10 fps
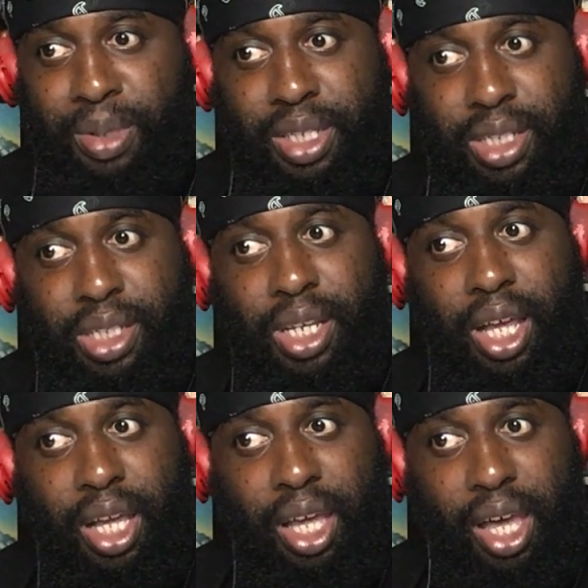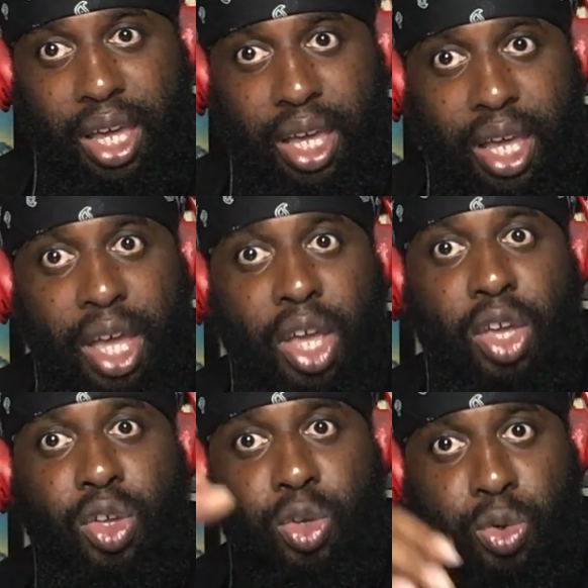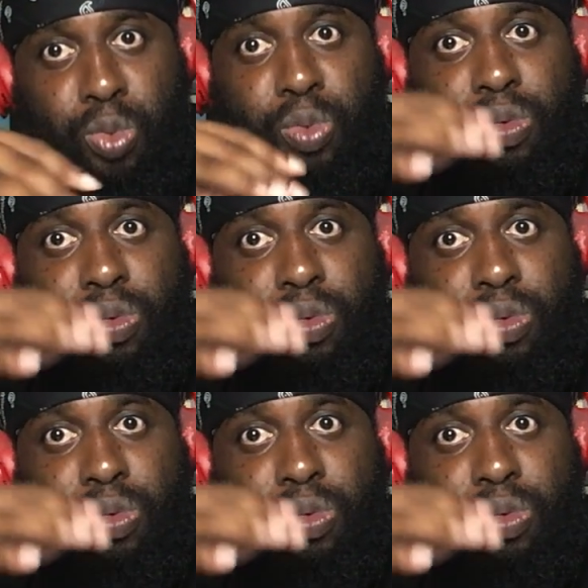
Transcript: Because it's like, hey, you